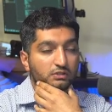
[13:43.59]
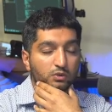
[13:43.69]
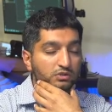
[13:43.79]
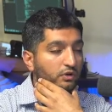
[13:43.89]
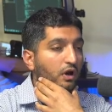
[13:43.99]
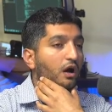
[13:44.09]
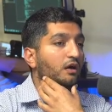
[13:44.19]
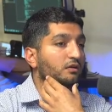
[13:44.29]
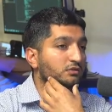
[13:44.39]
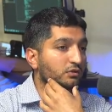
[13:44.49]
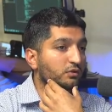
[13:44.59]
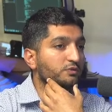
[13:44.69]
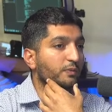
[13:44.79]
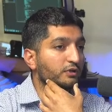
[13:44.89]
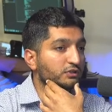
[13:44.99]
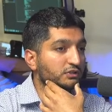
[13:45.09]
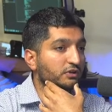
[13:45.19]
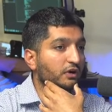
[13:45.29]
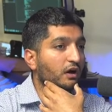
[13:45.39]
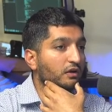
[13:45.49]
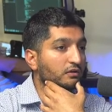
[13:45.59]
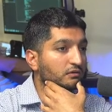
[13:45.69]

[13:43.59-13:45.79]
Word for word: Those are gone. So those margins are gone.